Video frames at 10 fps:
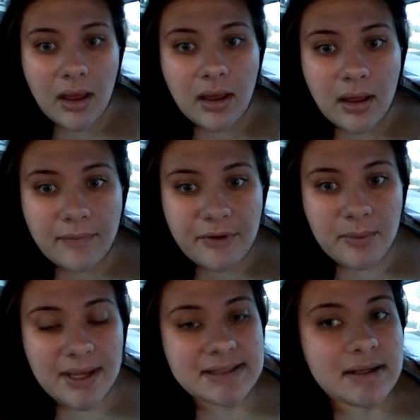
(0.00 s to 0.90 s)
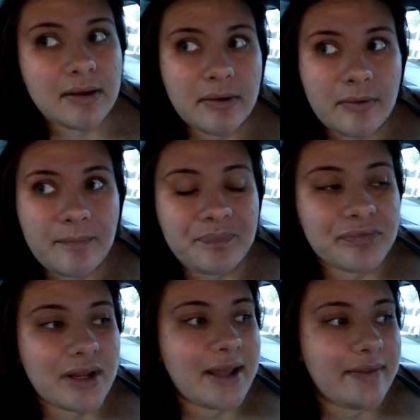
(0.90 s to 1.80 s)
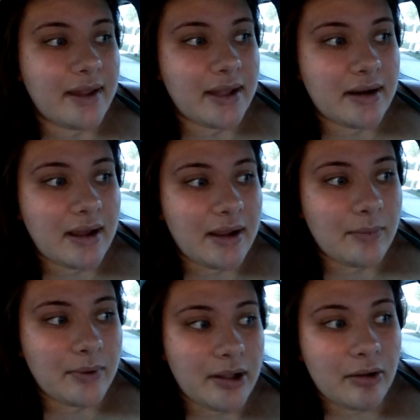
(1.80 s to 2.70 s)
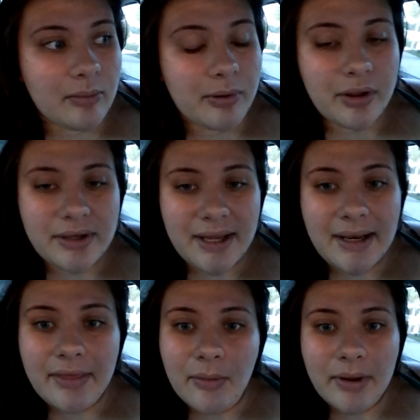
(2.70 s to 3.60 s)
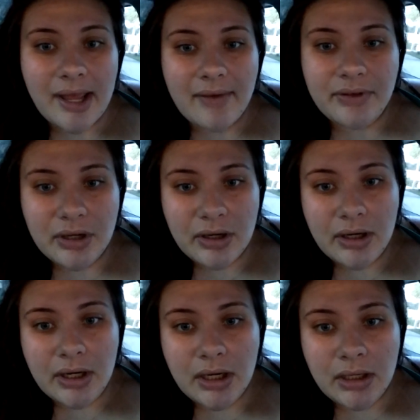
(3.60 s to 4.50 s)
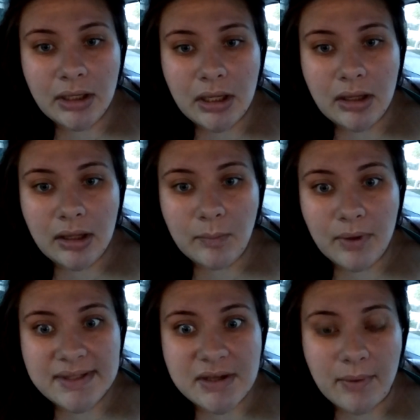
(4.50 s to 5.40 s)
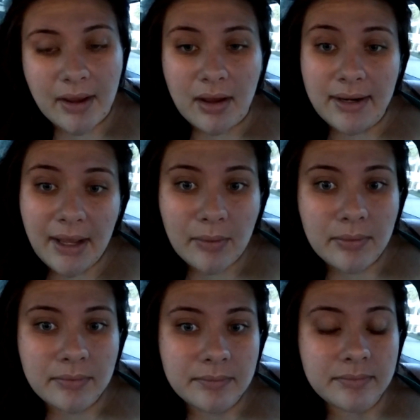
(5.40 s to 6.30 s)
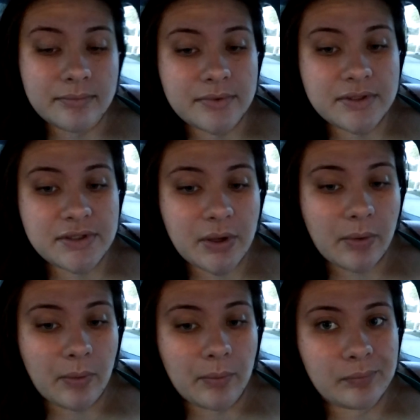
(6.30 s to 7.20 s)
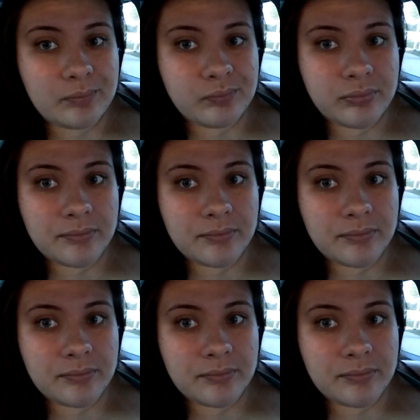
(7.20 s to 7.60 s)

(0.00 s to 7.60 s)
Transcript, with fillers: a few weeks ago, and then I will put another one after on what's going on now. So